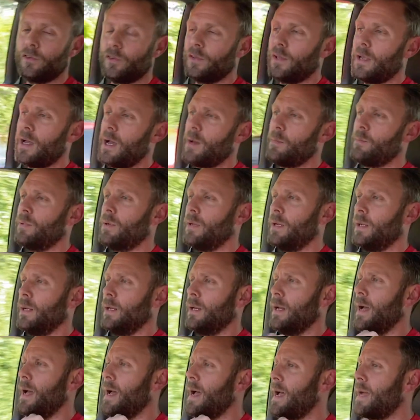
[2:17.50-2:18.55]
up,
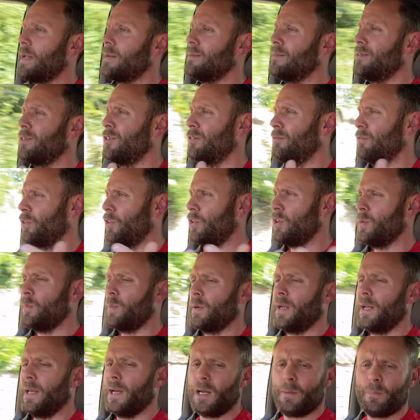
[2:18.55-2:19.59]
and
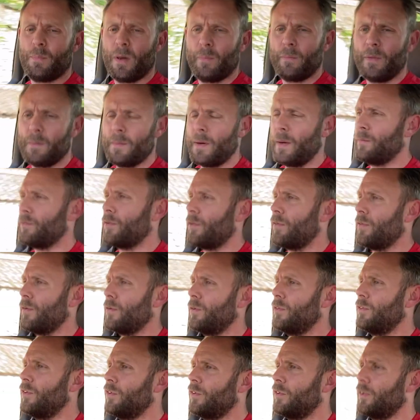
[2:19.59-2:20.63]
stupidly I pumped them up to
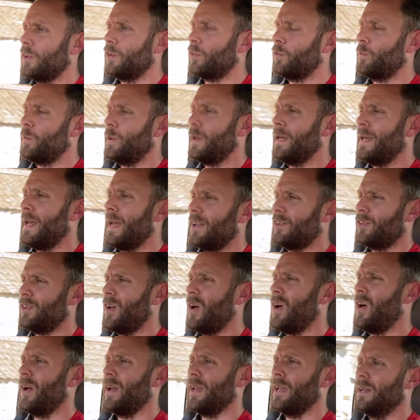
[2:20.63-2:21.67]
36
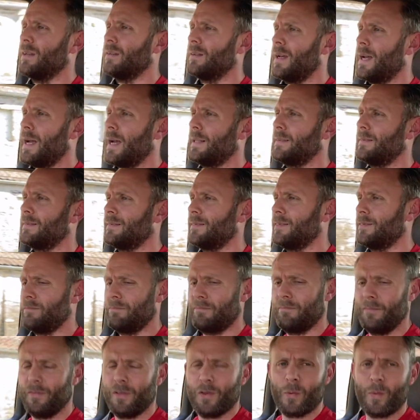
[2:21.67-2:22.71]
psi, and
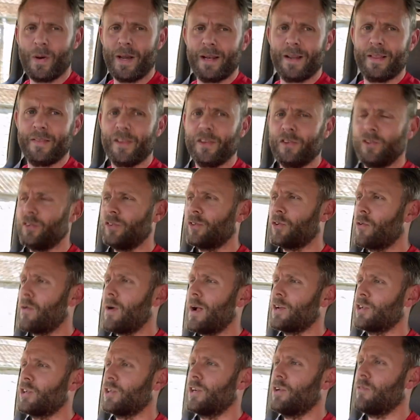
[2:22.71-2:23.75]
the way that this is
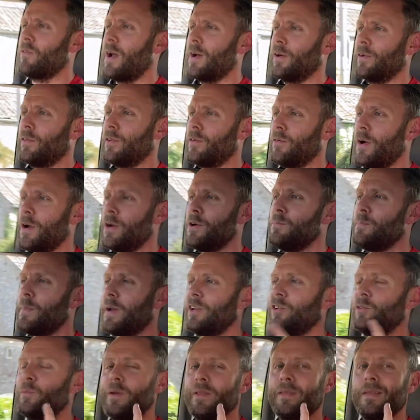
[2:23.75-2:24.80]
crashing around on the road
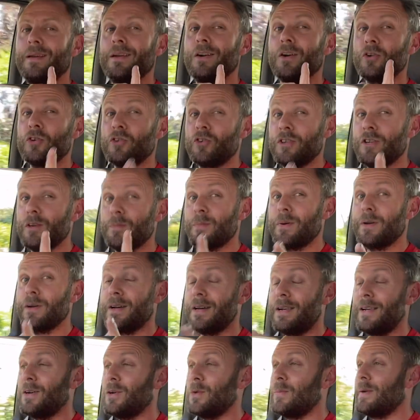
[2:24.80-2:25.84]
makes me think I should have put a
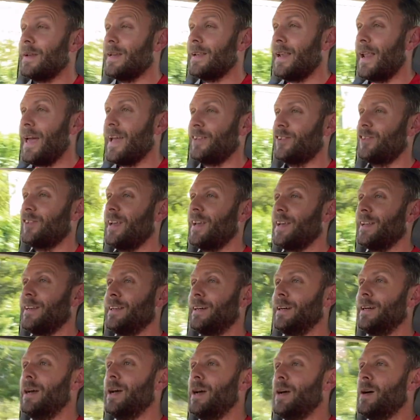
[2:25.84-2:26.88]
little bit less in.
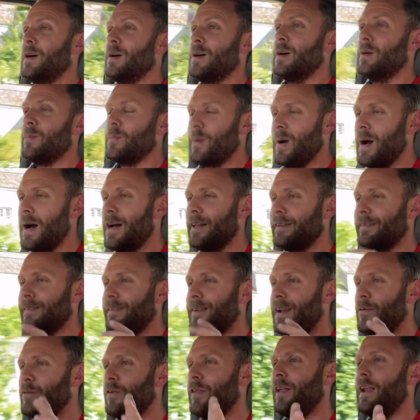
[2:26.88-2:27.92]
But
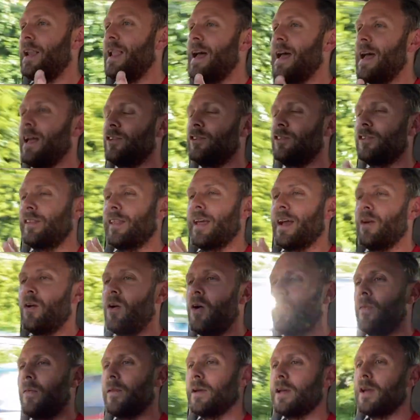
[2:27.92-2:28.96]
nevertheless, they're
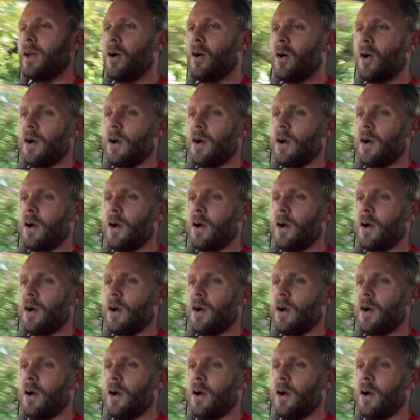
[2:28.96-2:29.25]
on the car,